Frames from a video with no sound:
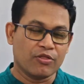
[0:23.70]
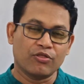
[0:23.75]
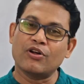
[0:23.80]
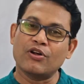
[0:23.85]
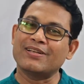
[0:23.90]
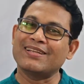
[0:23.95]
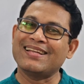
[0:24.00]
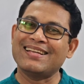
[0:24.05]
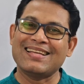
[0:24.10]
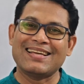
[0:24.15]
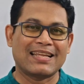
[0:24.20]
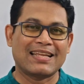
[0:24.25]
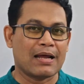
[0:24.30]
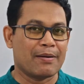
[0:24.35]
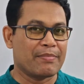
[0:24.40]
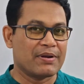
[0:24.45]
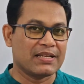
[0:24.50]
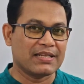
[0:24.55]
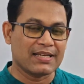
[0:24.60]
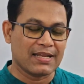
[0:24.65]
not any
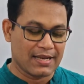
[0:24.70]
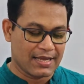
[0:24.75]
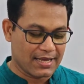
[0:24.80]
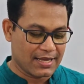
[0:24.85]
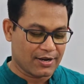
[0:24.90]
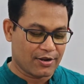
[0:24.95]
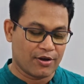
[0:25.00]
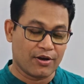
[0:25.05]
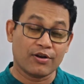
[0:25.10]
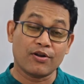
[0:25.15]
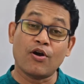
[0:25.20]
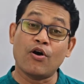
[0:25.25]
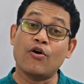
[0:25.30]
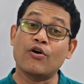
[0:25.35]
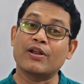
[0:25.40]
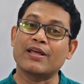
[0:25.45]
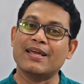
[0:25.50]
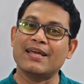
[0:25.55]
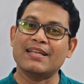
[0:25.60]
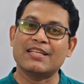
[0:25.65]
grammatical error
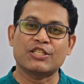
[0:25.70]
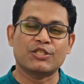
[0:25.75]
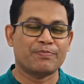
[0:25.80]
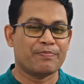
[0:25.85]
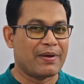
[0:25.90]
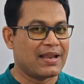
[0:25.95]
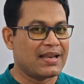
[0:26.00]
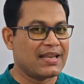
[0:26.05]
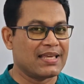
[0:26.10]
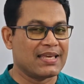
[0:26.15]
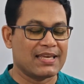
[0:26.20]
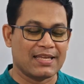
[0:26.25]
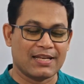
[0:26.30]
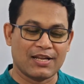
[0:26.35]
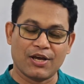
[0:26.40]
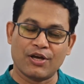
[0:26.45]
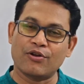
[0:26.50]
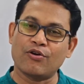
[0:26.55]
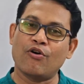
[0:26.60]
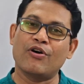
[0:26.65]
or any spelling
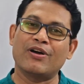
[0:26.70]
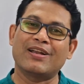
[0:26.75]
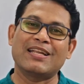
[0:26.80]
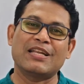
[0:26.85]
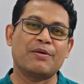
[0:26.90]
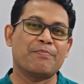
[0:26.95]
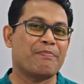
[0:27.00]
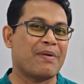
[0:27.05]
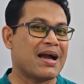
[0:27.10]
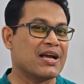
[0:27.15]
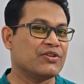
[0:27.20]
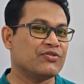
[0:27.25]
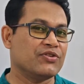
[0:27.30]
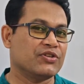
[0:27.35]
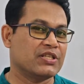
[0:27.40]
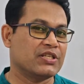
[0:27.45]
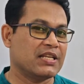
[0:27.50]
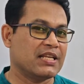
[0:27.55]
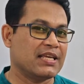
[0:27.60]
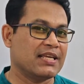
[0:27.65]
error or any
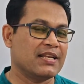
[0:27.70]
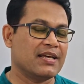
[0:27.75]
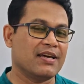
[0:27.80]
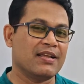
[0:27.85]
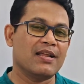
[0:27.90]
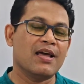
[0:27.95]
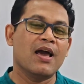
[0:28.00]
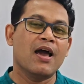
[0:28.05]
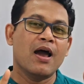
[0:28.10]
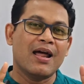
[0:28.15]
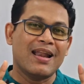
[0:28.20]
punctuation error.